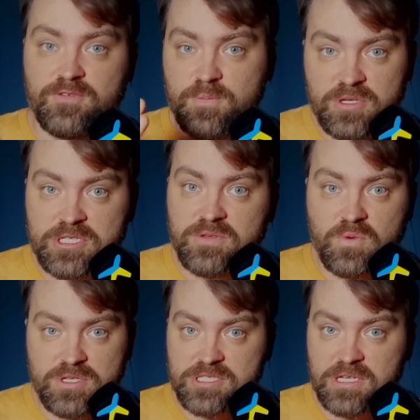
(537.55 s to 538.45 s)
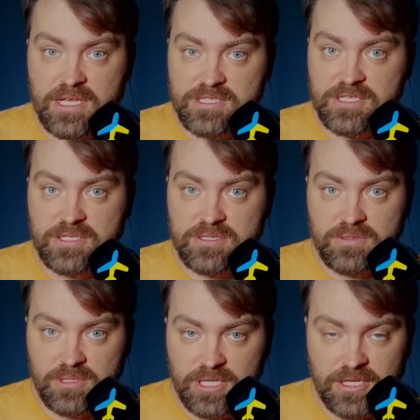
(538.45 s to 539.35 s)
If Putin wants Zelensky to
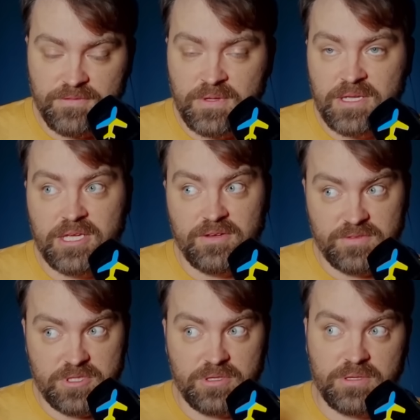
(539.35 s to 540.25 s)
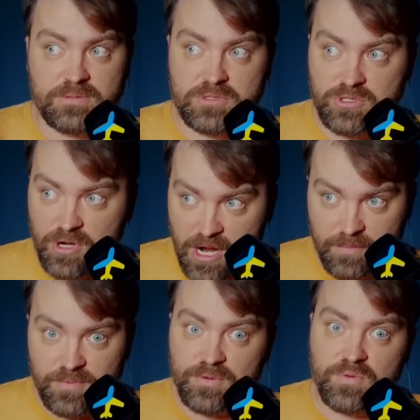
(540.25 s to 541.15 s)
leave, if Donald
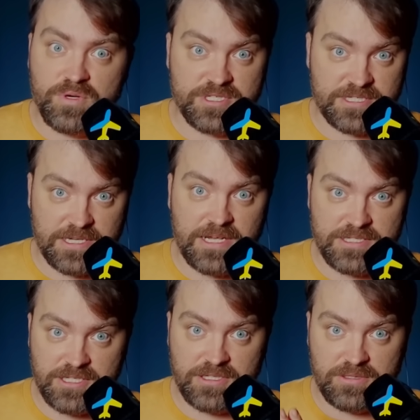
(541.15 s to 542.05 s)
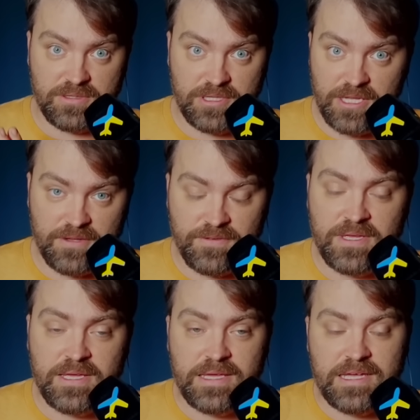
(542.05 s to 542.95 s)
Trump wants Zelensky to leave,
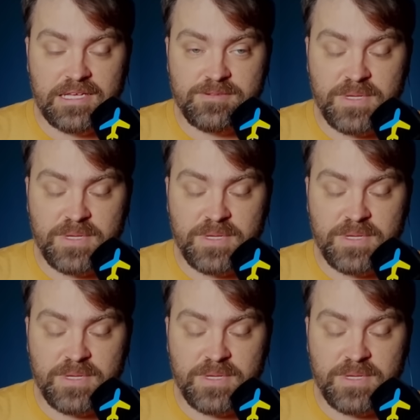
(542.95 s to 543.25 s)
it